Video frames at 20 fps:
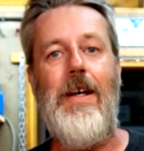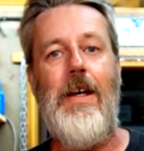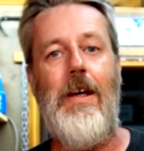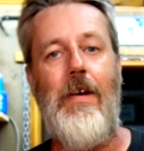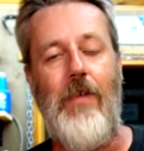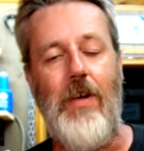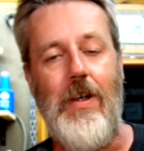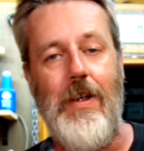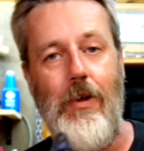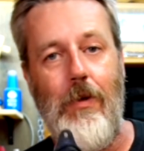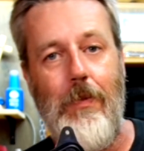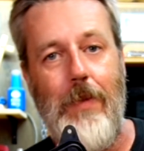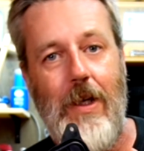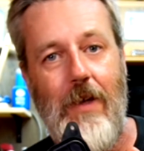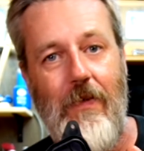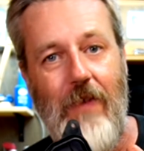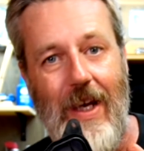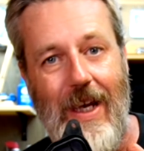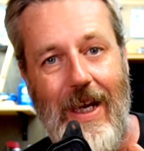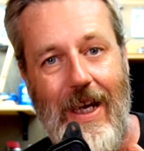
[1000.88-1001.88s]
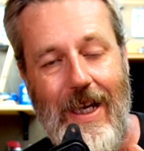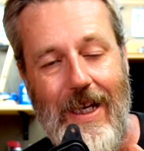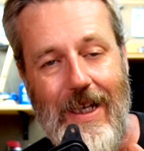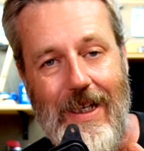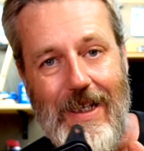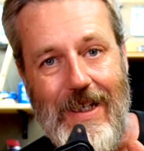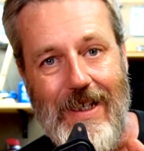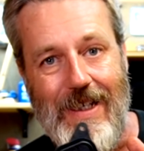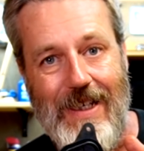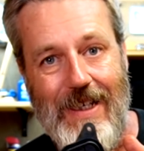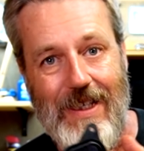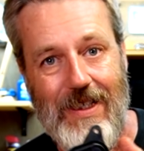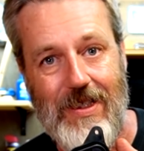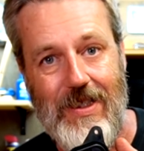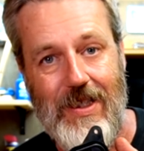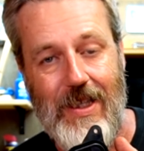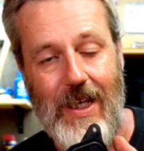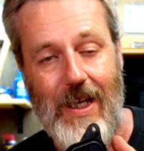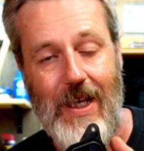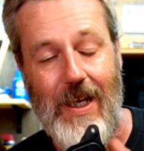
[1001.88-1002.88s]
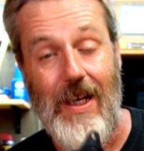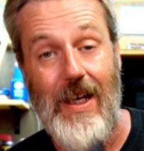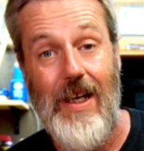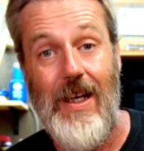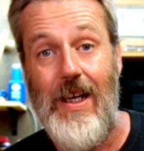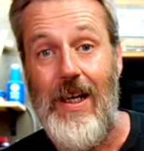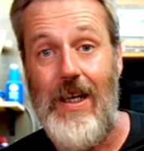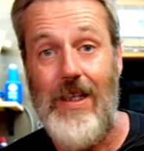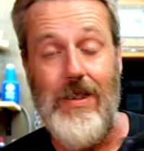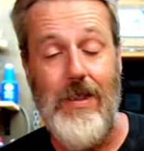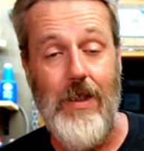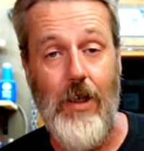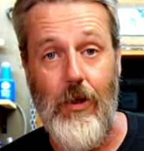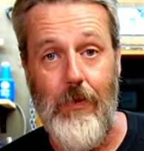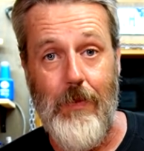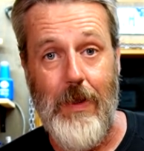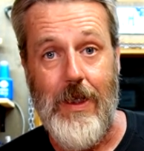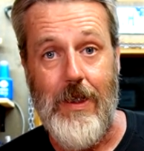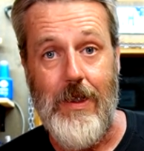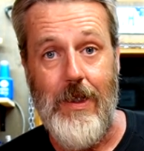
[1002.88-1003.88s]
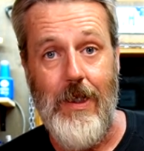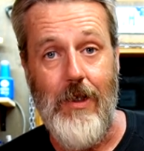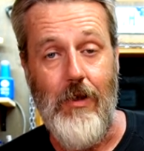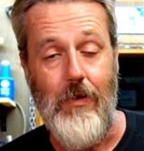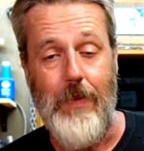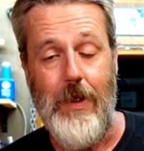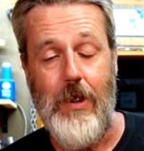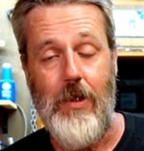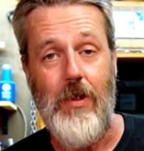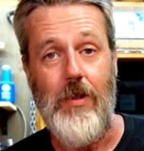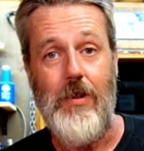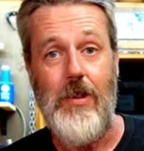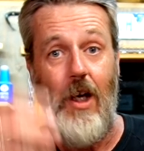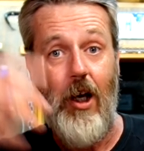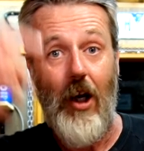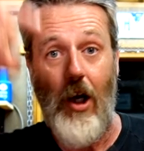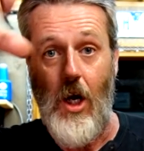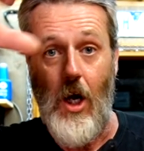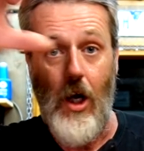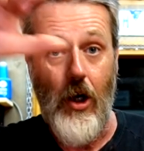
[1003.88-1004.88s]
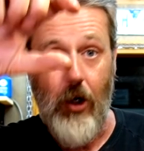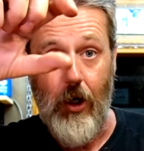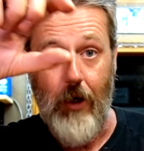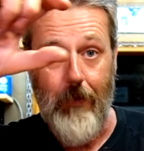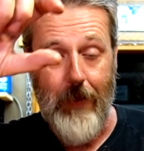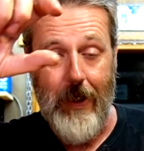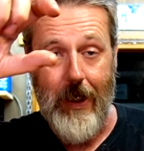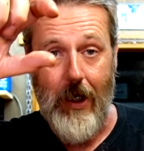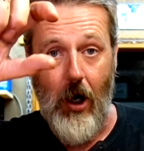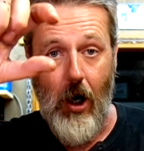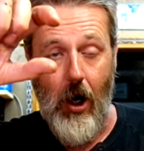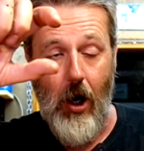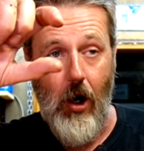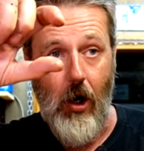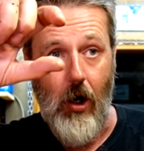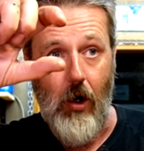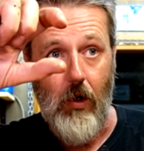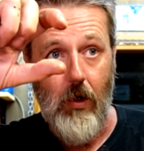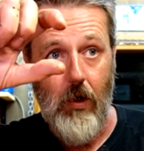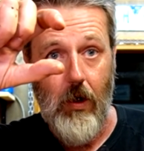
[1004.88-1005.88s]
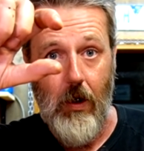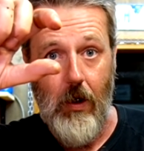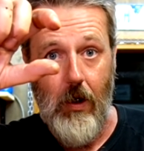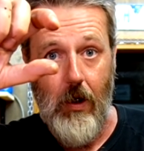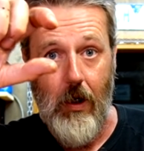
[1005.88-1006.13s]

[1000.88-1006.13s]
If a little bit of air leaks there, it's no big deal, because I've got a big hole,